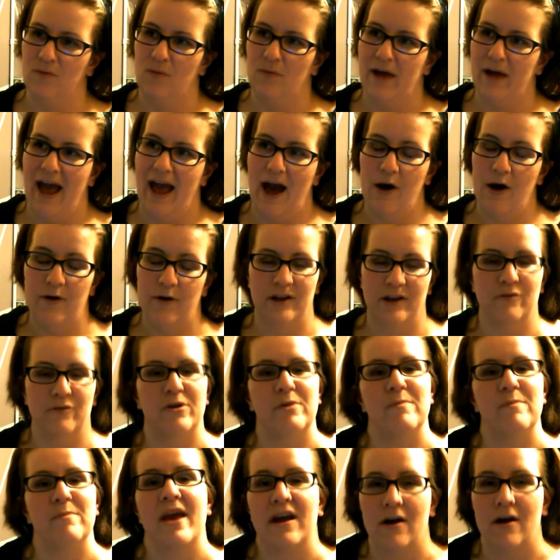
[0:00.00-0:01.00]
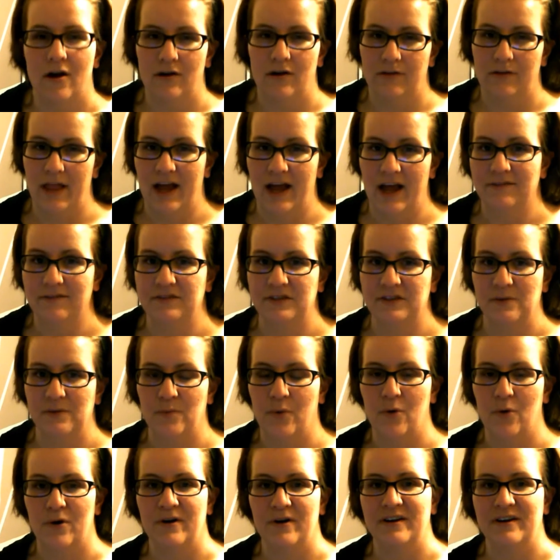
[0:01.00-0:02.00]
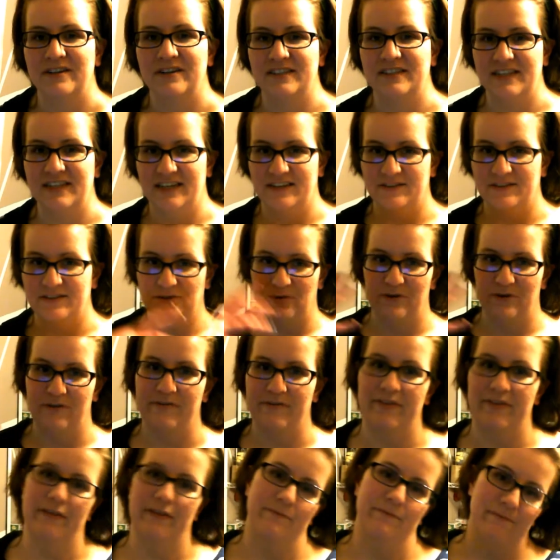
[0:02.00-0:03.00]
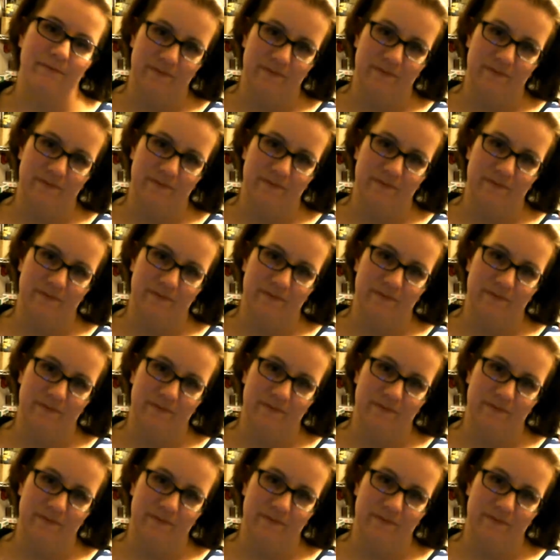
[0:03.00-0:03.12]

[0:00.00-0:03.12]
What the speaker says: how can we make our lives important, and sort of the